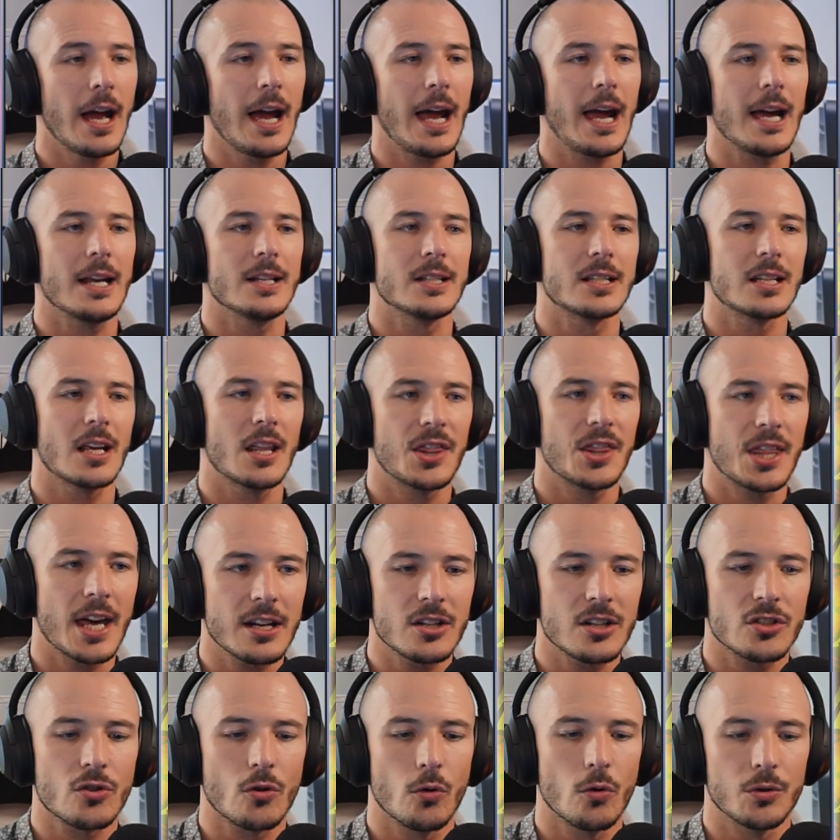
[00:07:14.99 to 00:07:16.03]
and
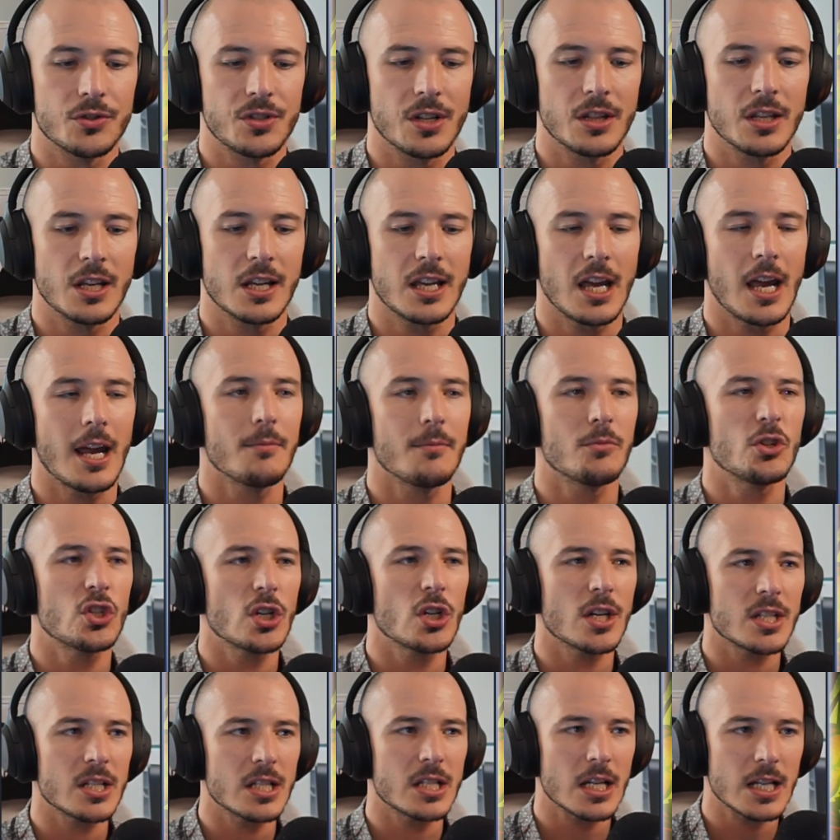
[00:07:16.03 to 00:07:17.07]
that is causing the game
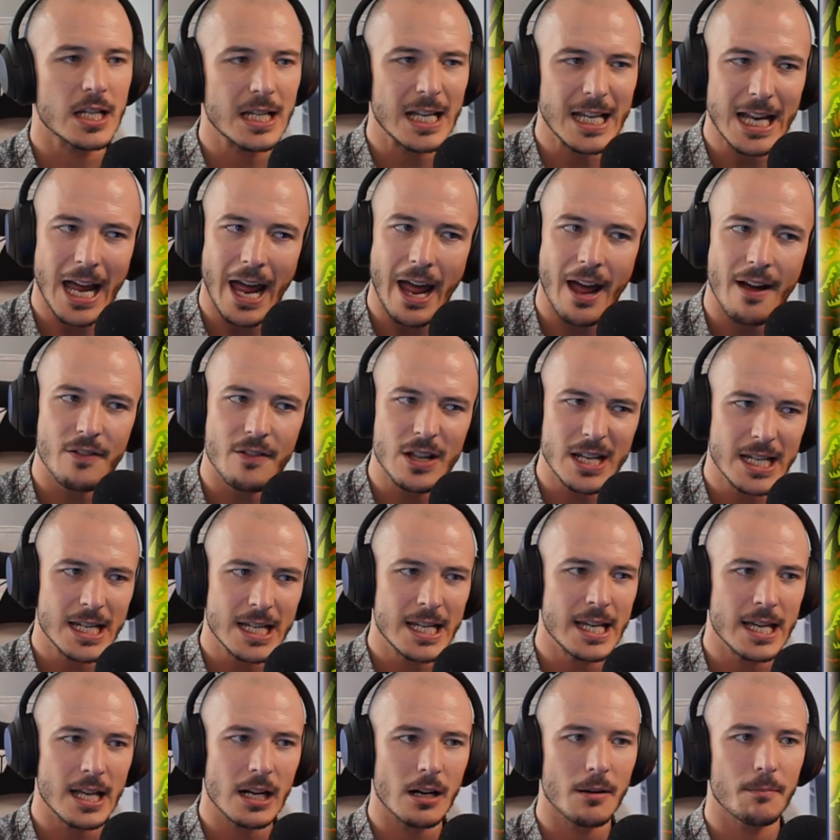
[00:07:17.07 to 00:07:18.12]
just to have a
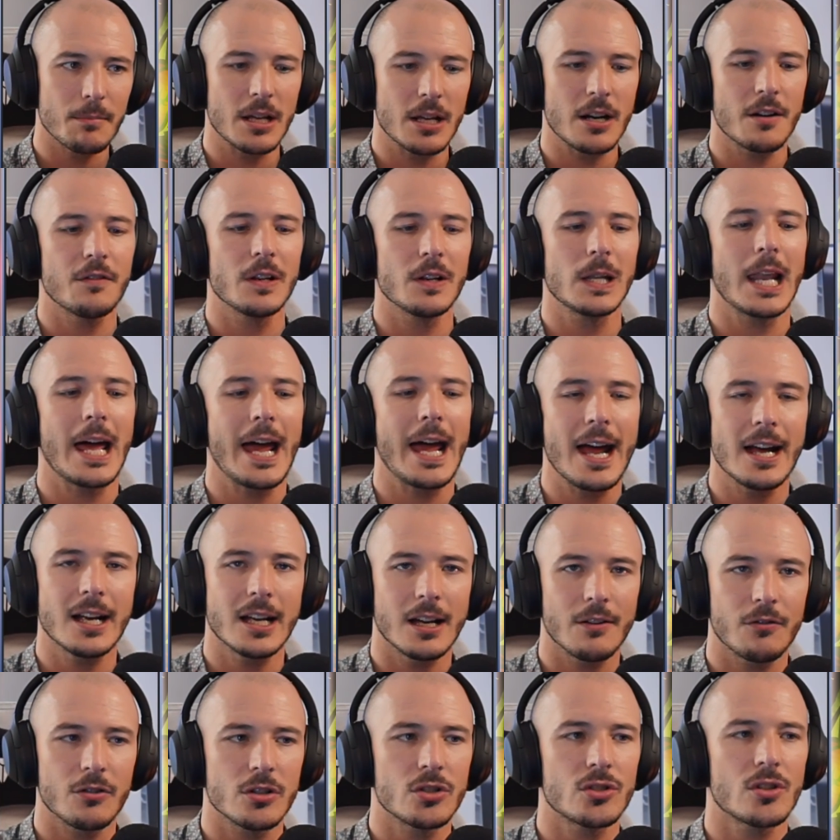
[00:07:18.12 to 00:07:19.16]
little bit of lag
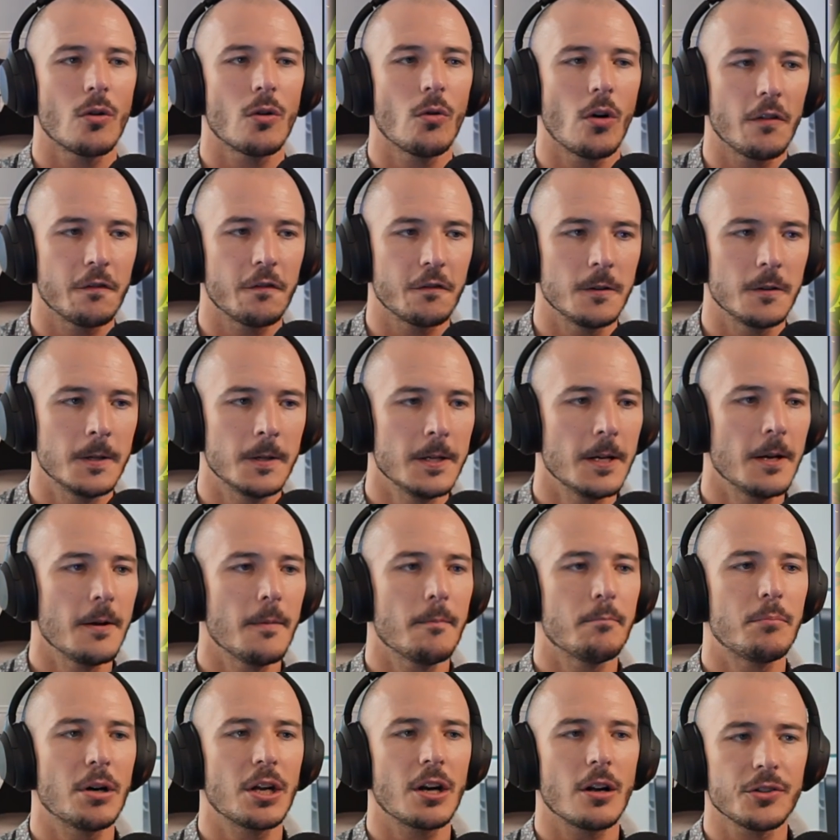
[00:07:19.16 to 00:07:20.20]
every so often,
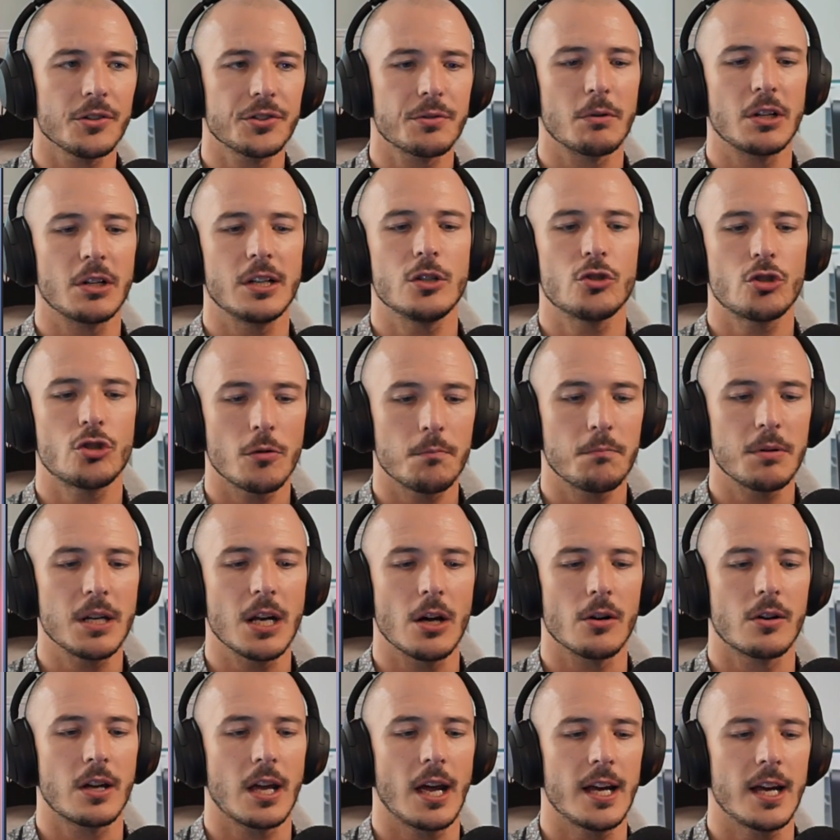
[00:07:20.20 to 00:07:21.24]
but ultimately you should
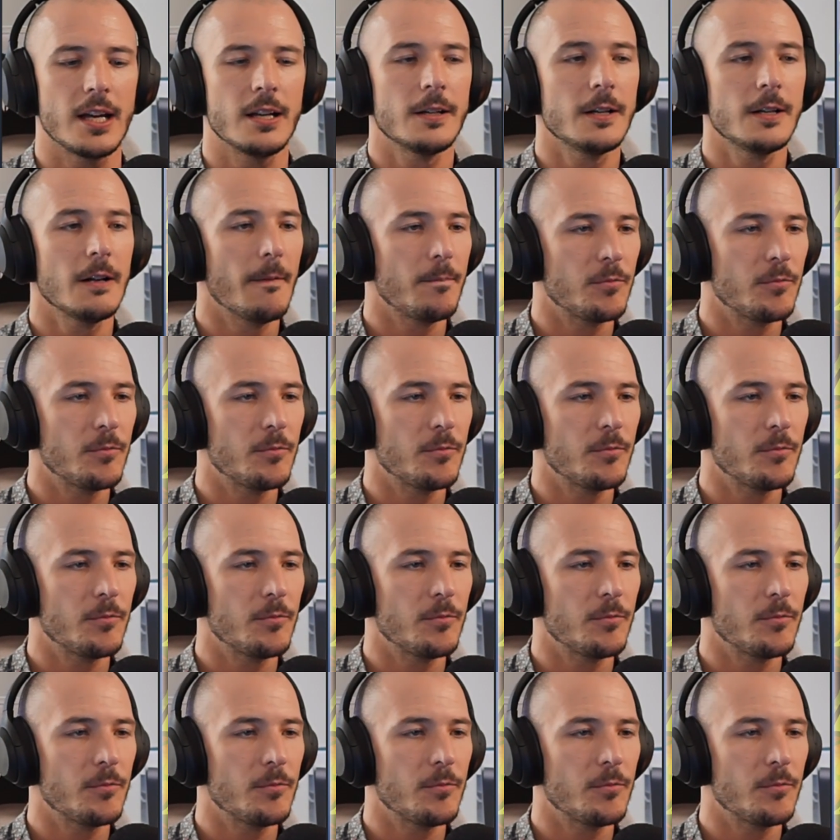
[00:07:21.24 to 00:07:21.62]
be okay.